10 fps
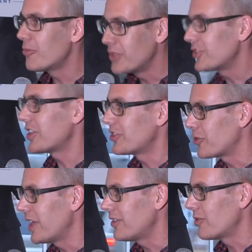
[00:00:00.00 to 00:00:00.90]
built into
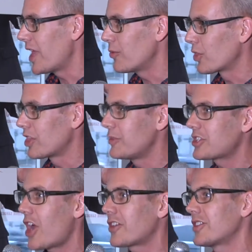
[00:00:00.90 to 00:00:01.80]
it, right? We're going to be
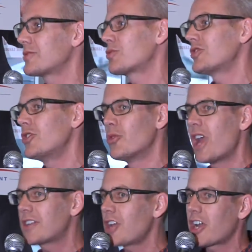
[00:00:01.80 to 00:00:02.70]
talking, we're
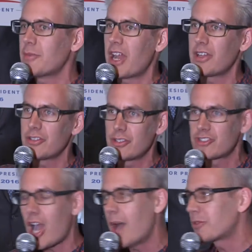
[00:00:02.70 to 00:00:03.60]
not talking about a little
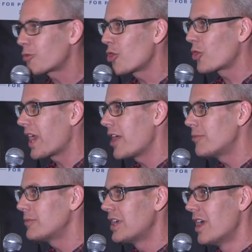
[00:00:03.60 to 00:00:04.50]
jobs
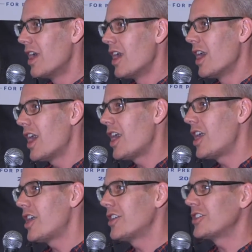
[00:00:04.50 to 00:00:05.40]
program,
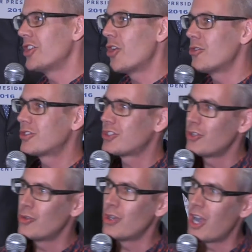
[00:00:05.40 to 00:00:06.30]

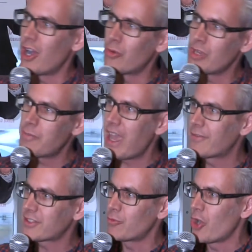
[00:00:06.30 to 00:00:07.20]

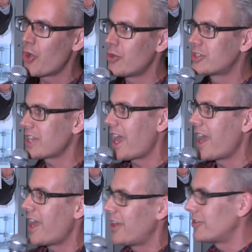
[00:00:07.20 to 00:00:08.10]
repave some roads
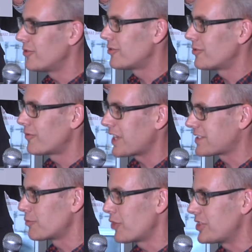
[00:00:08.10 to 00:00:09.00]
and fix
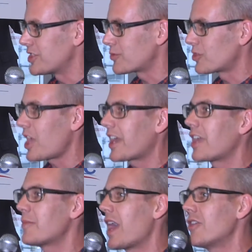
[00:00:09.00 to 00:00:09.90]
some bridges. We're
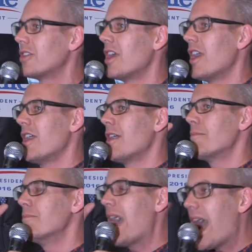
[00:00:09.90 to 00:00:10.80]
talking about
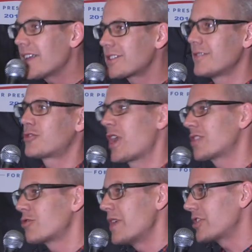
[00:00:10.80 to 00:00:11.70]
massive
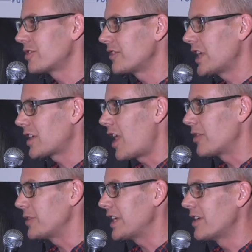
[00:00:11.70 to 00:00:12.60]
transformation of the
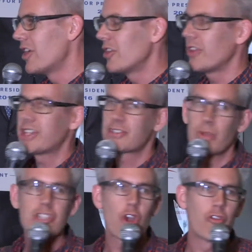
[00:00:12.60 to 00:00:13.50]
economy. Let's
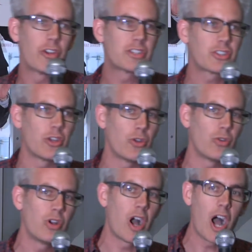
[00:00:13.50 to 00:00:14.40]
switch over
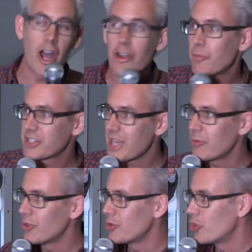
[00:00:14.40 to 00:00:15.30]
to
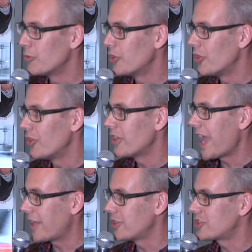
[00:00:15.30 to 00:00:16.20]
100% renewable
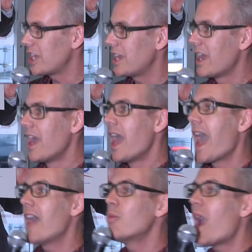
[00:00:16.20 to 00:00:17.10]
energy.
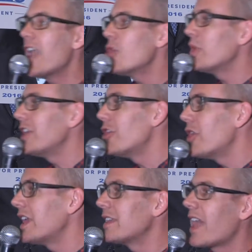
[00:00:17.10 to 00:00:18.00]
And why don't we do
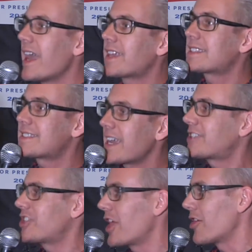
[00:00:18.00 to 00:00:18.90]
it in like
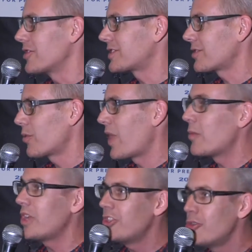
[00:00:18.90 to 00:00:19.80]
6 years
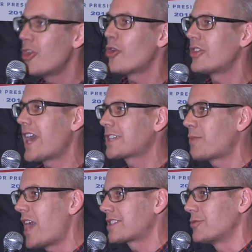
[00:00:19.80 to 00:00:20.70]
when we do know that that's
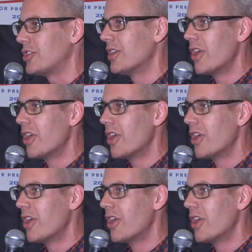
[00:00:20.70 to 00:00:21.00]
possible,